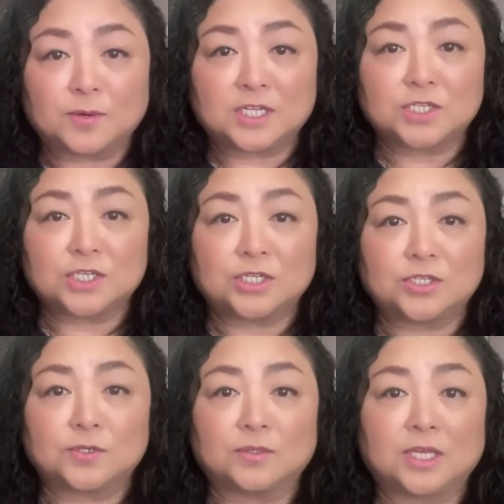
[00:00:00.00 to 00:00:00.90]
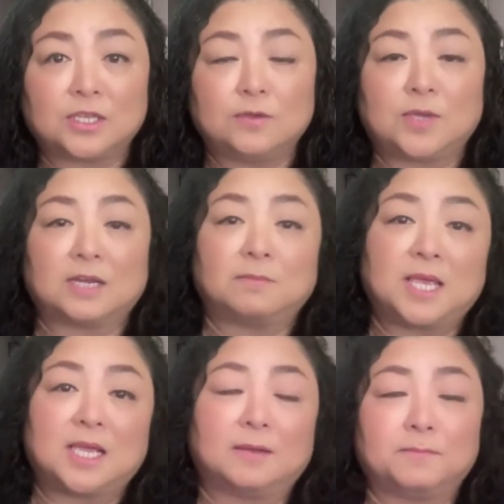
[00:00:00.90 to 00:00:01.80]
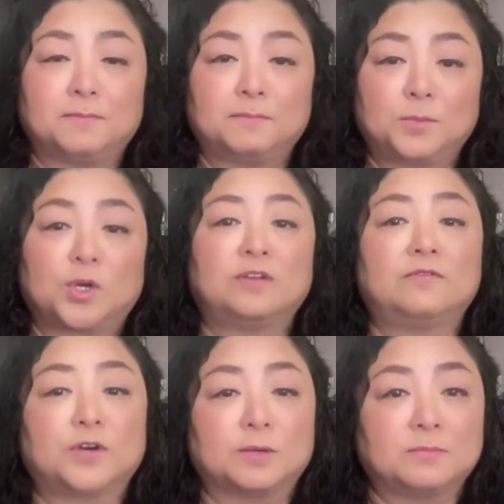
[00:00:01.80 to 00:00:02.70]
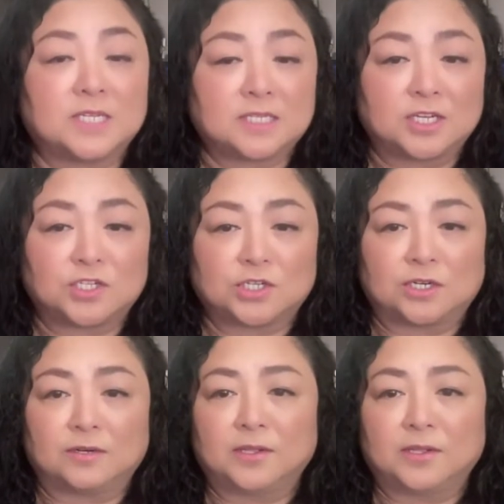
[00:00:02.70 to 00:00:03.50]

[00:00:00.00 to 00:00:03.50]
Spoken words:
questions so that you can make a more informed decision.